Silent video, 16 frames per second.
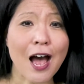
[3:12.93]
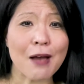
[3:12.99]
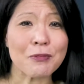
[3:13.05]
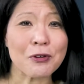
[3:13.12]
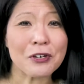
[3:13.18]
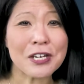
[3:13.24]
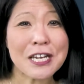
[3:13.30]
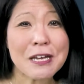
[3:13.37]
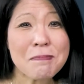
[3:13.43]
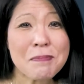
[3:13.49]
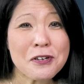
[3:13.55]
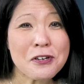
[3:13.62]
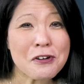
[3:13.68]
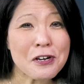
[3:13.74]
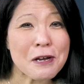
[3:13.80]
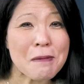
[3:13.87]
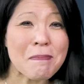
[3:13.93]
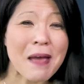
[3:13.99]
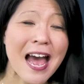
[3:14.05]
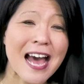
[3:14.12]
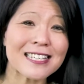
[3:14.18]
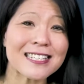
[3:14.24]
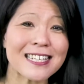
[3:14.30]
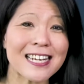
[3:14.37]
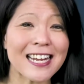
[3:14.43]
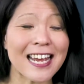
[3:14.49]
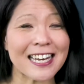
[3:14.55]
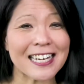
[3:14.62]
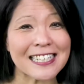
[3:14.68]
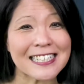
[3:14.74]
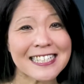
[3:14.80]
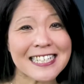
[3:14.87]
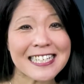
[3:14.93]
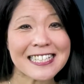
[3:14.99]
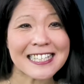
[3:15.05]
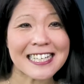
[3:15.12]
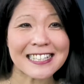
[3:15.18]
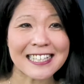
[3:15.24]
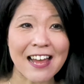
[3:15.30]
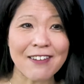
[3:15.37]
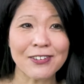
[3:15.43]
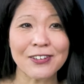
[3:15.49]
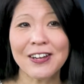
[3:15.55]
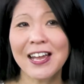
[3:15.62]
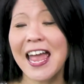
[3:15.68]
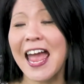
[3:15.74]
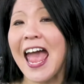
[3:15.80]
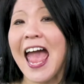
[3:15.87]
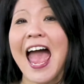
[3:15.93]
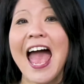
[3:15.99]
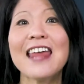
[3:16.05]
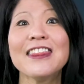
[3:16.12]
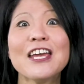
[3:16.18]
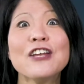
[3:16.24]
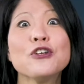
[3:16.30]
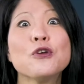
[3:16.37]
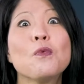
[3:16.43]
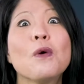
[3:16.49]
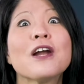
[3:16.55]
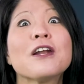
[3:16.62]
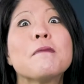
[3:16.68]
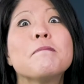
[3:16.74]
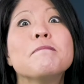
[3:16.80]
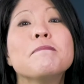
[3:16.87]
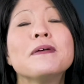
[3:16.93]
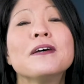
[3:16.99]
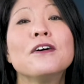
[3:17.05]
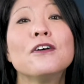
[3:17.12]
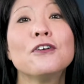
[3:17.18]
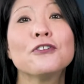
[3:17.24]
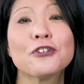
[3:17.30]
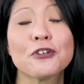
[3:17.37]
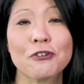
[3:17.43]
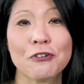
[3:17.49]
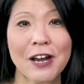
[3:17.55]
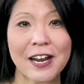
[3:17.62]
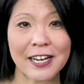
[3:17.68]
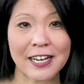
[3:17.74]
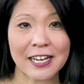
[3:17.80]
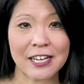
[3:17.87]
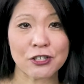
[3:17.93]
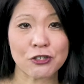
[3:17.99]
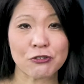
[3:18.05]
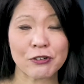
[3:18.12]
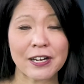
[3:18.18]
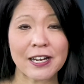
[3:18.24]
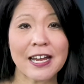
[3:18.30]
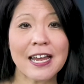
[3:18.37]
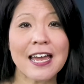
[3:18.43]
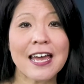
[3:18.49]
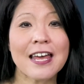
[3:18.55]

you're keeping your capacity at a decent level, and then you want to build your credit history.